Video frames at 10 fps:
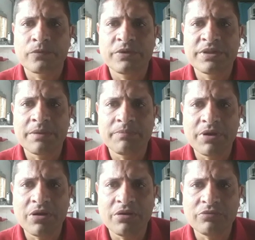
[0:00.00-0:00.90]
With the
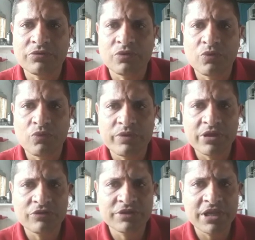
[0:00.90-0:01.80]
above, we
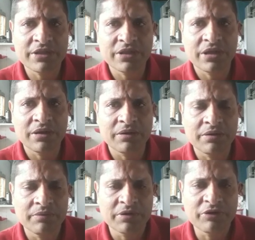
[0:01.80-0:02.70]
obtain a
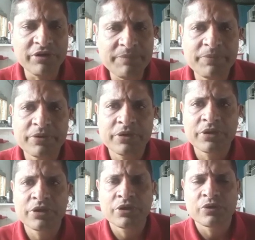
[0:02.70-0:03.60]
grip
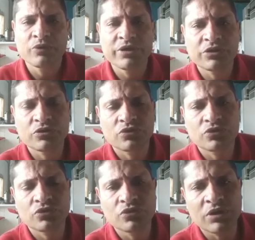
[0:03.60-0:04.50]
with
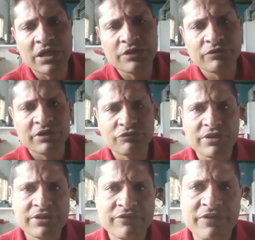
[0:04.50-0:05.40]

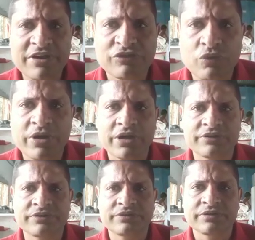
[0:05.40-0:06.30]
225
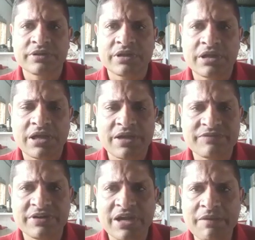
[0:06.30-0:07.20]
squares.
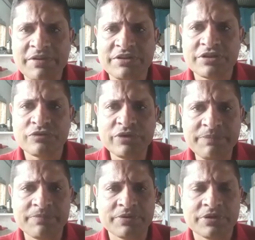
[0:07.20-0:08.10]
After having the
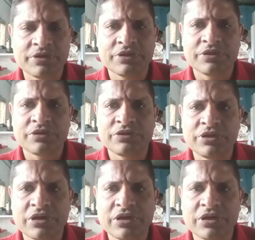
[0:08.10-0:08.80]
grip, they